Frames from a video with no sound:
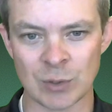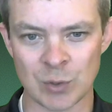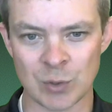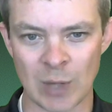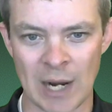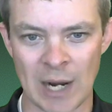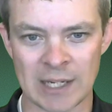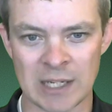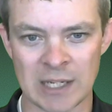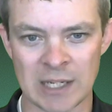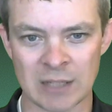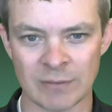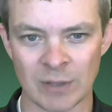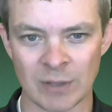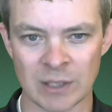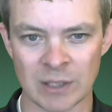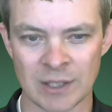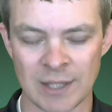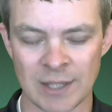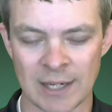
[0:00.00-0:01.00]
tracking of
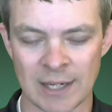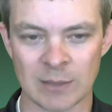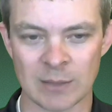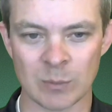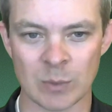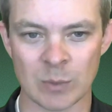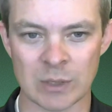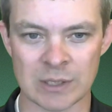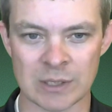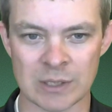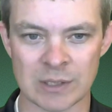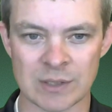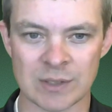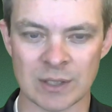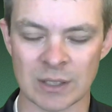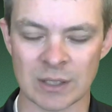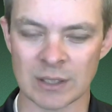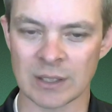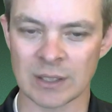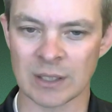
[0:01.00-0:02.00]
all of that
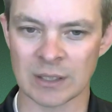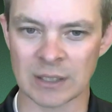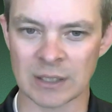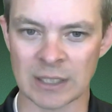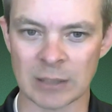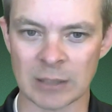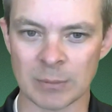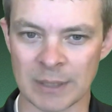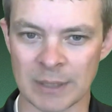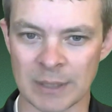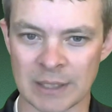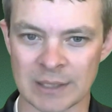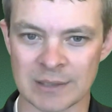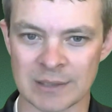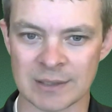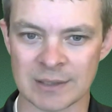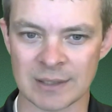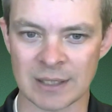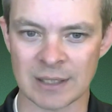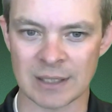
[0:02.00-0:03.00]
was a little
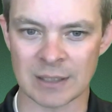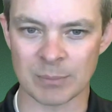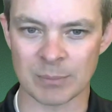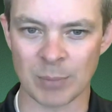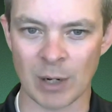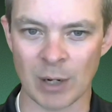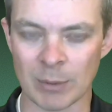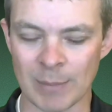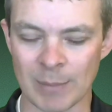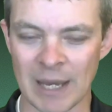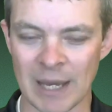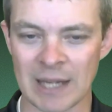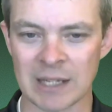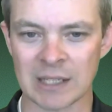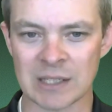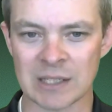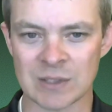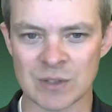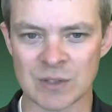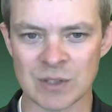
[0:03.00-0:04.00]
bit
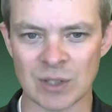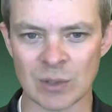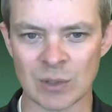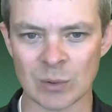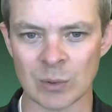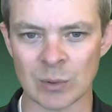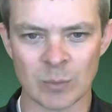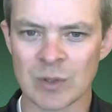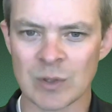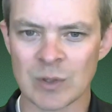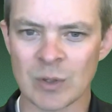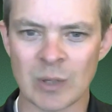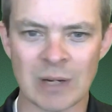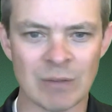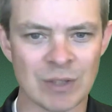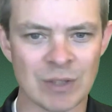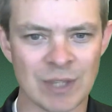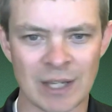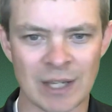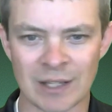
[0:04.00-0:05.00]
problematic, and so we're doing
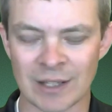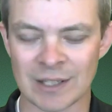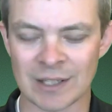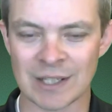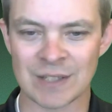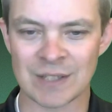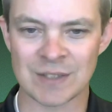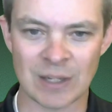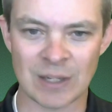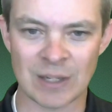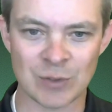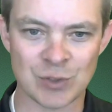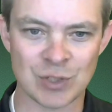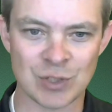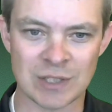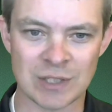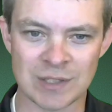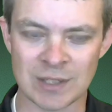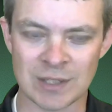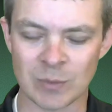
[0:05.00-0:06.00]
everything on Excel
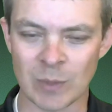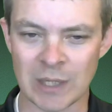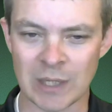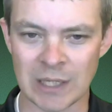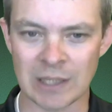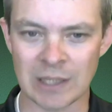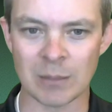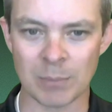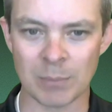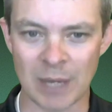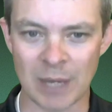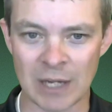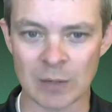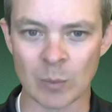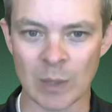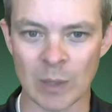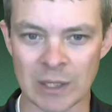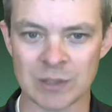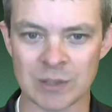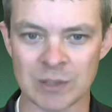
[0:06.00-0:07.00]
sheets, and we needed a
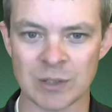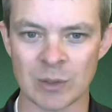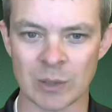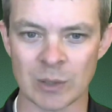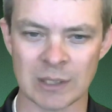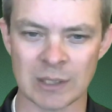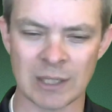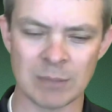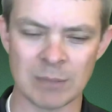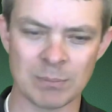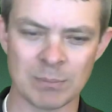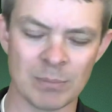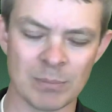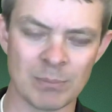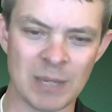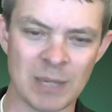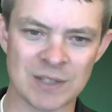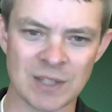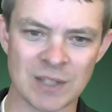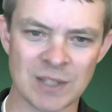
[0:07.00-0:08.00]
better way to do it. And
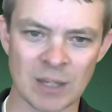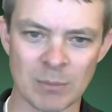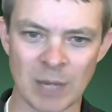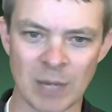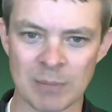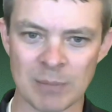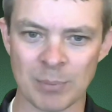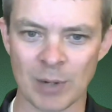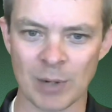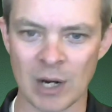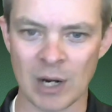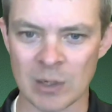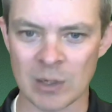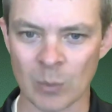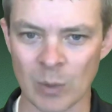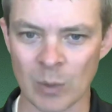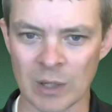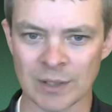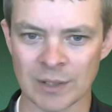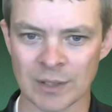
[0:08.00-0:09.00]
based on my
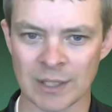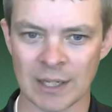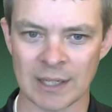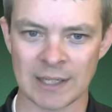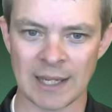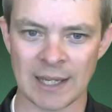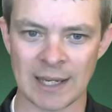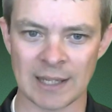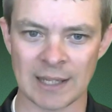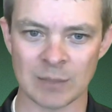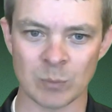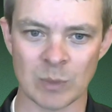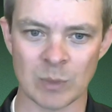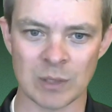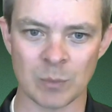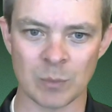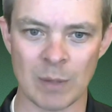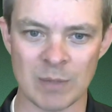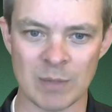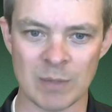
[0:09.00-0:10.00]
prior work that I had had
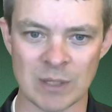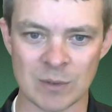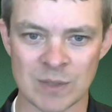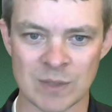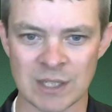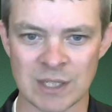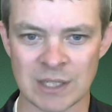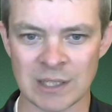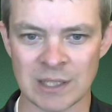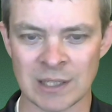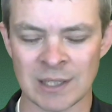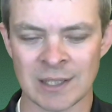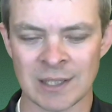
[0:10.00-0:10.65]
with WebEOC,